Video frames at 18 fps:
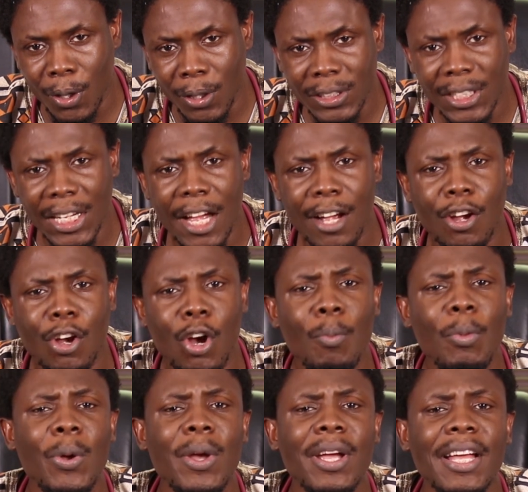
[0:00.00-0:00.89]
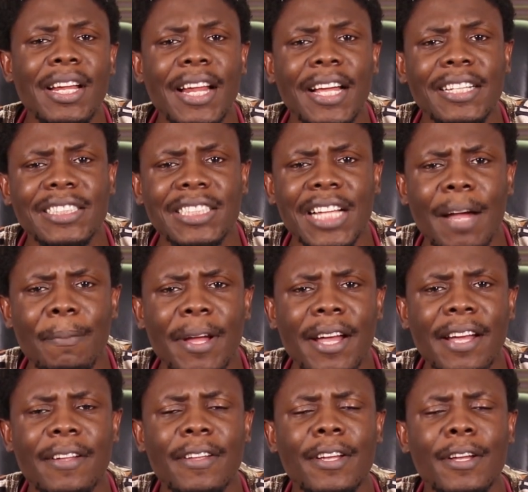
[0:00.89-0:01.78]
Until I come here again next time,
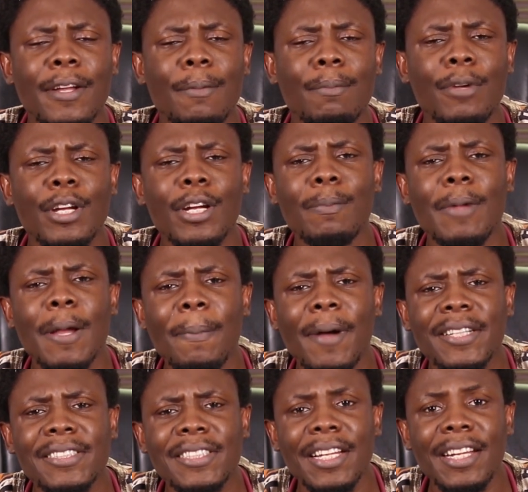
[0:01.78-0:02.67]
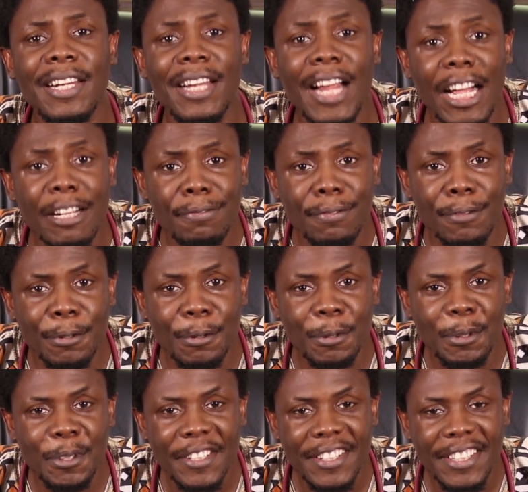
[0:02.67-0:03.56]
I bet, remember I say life,
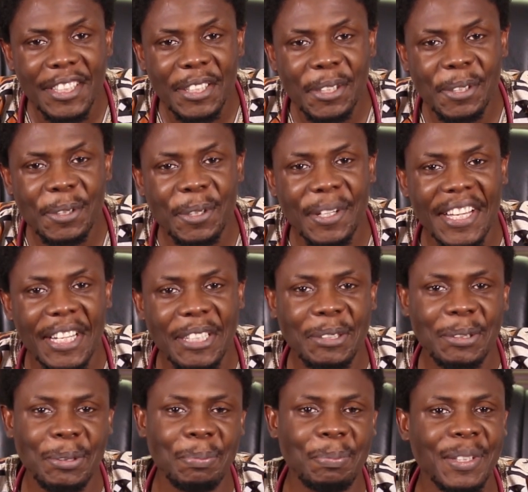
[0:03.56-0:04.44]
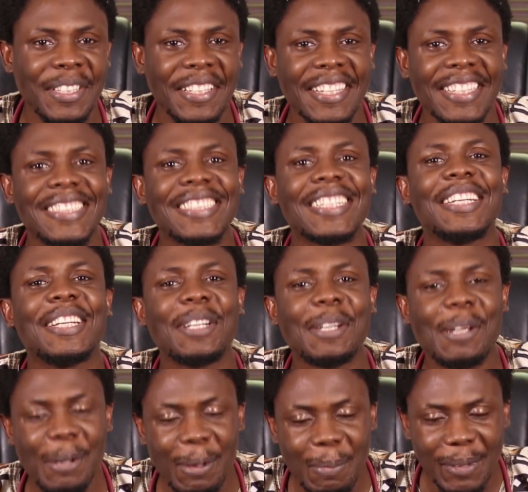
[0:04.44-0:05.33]
you don't get duplicate.
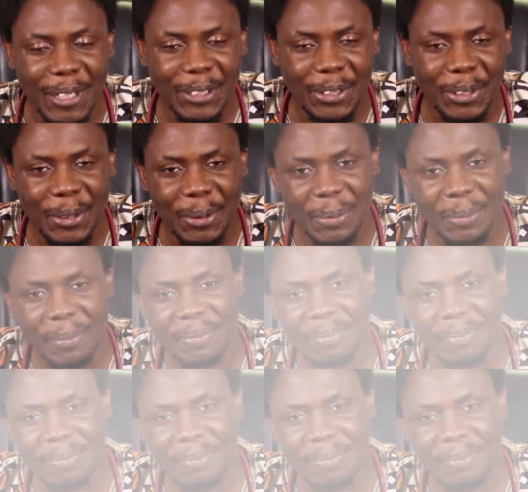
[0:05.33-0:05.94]
God bless you.